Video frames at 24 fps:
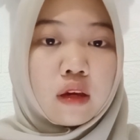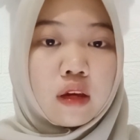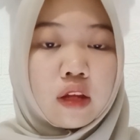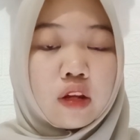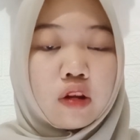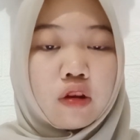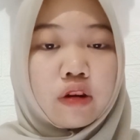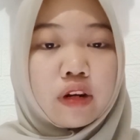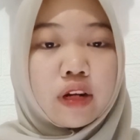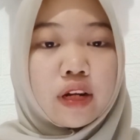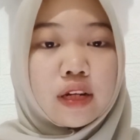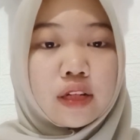in
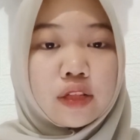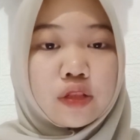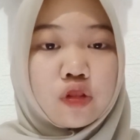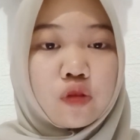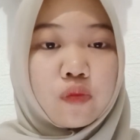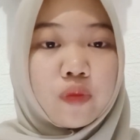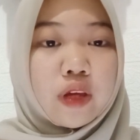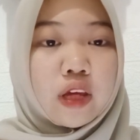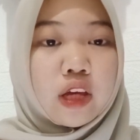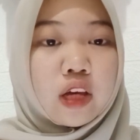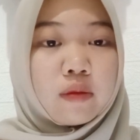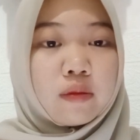order to
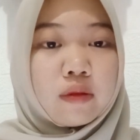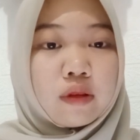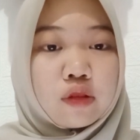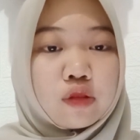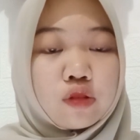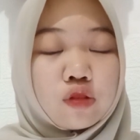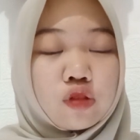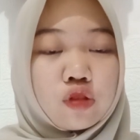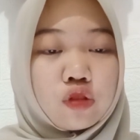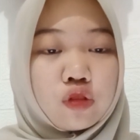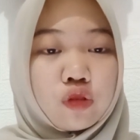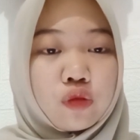be able
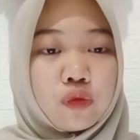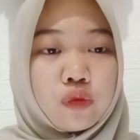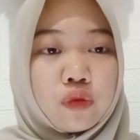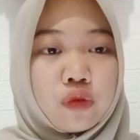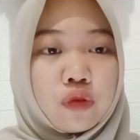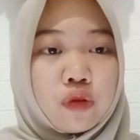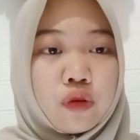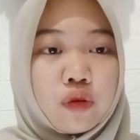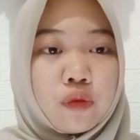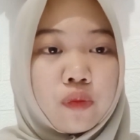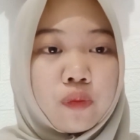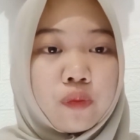to
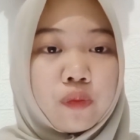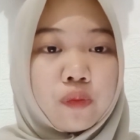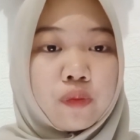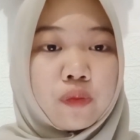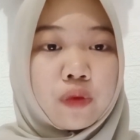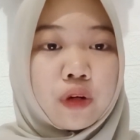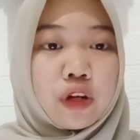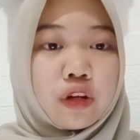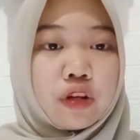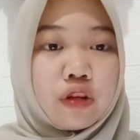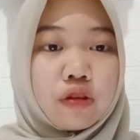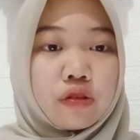
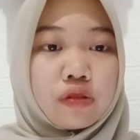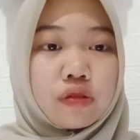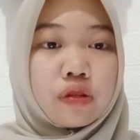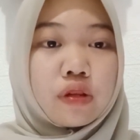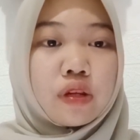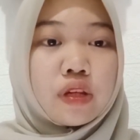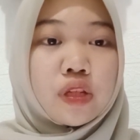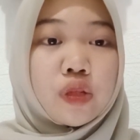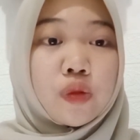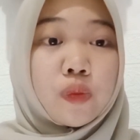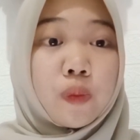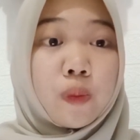produce
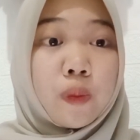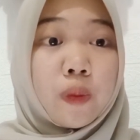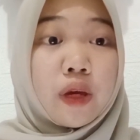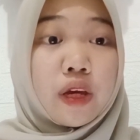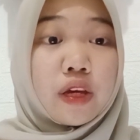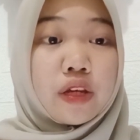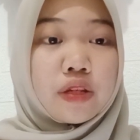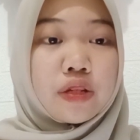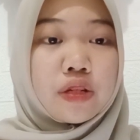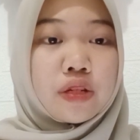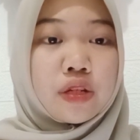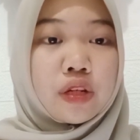
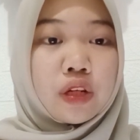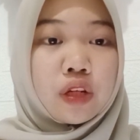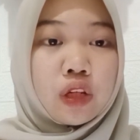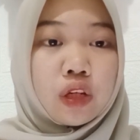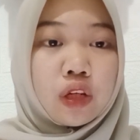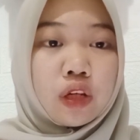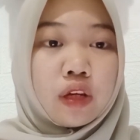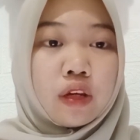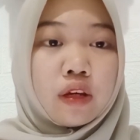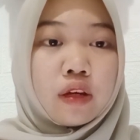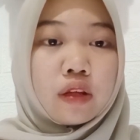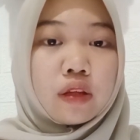speech,
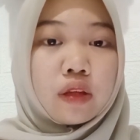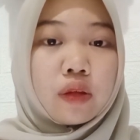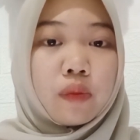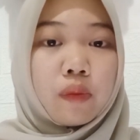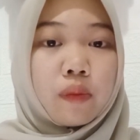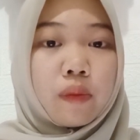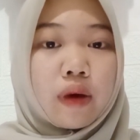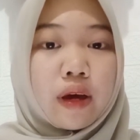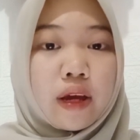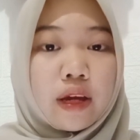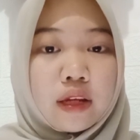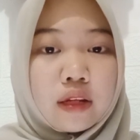the
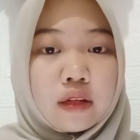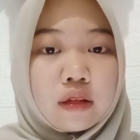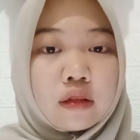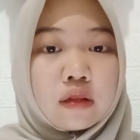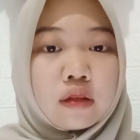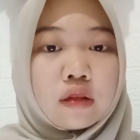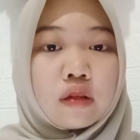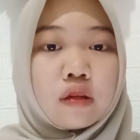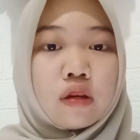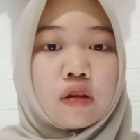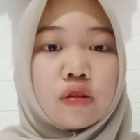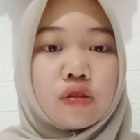mind
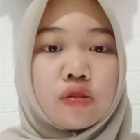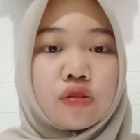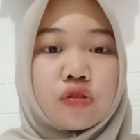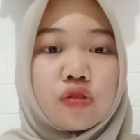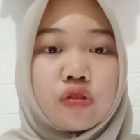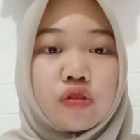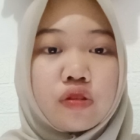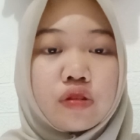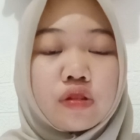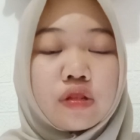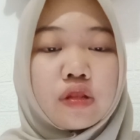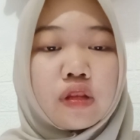goes
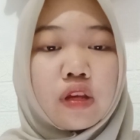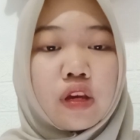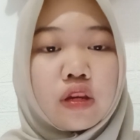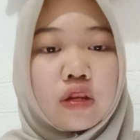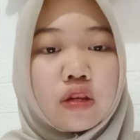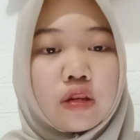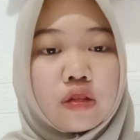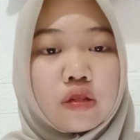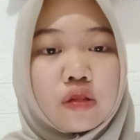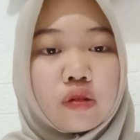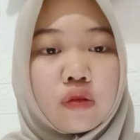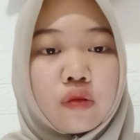through
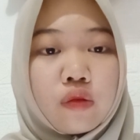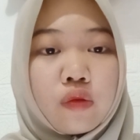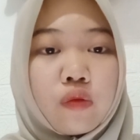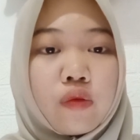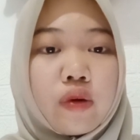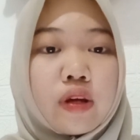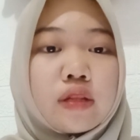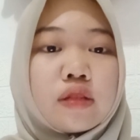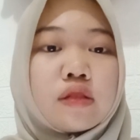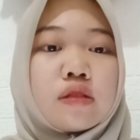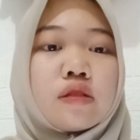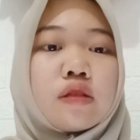stages.
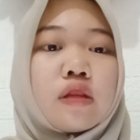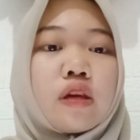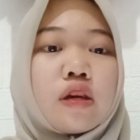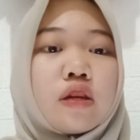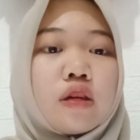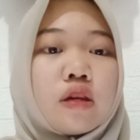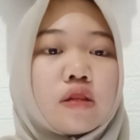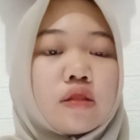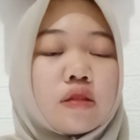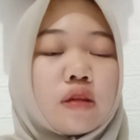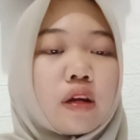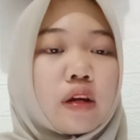What
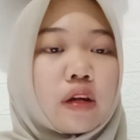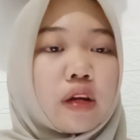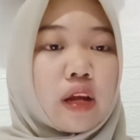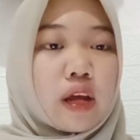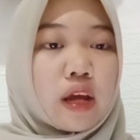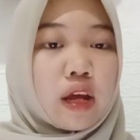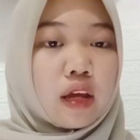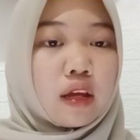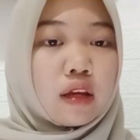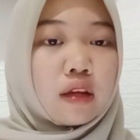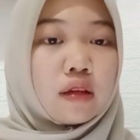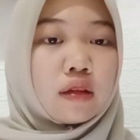stages are
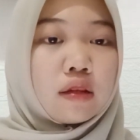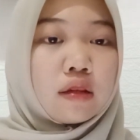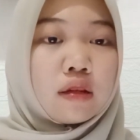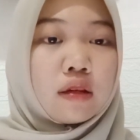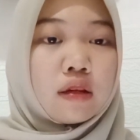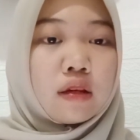they?